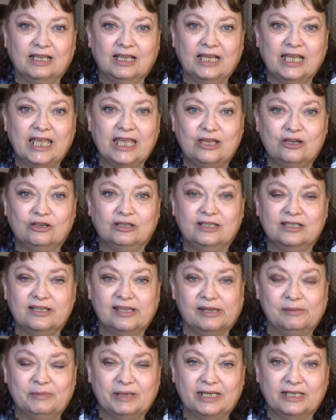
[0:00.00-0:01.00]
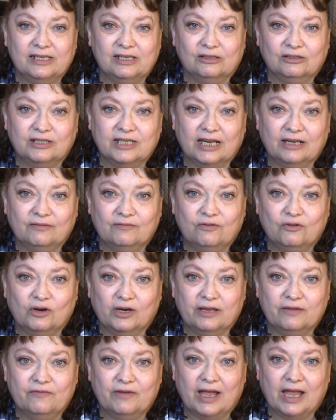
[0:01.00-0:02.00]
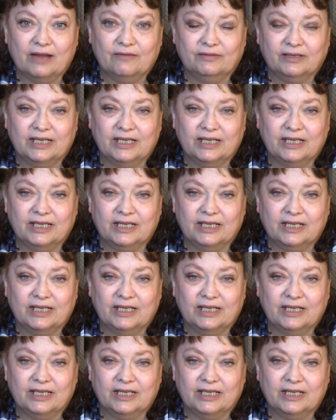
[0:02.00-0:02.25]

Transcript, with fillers: he couldn't see me until ten forty-five,